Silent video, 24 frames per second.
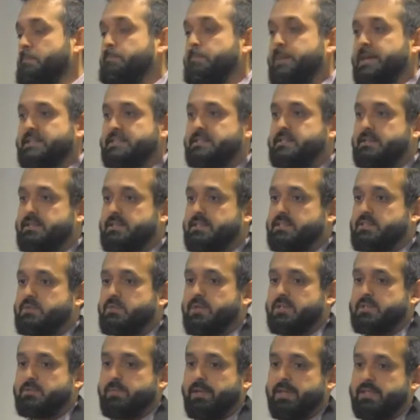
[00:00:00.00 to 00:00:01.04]
business
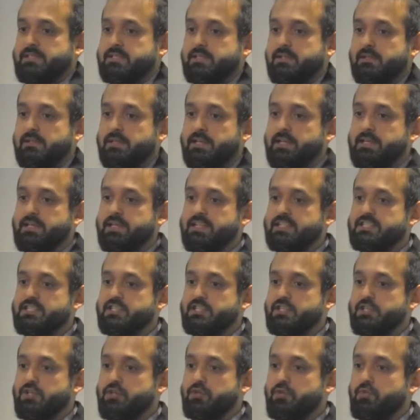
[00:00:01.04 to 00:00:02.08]
which basically
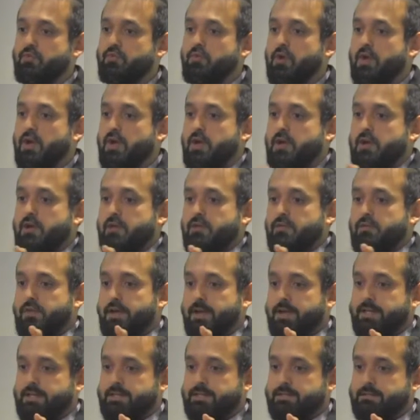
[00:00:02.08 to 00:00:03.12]
gets you
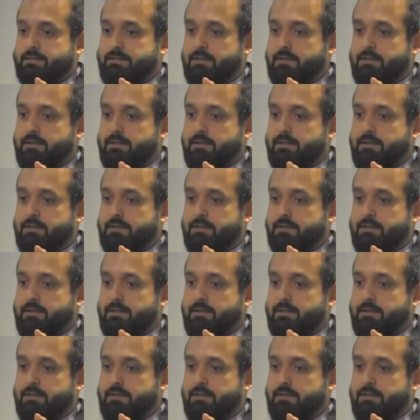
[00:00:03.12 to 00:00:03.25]
like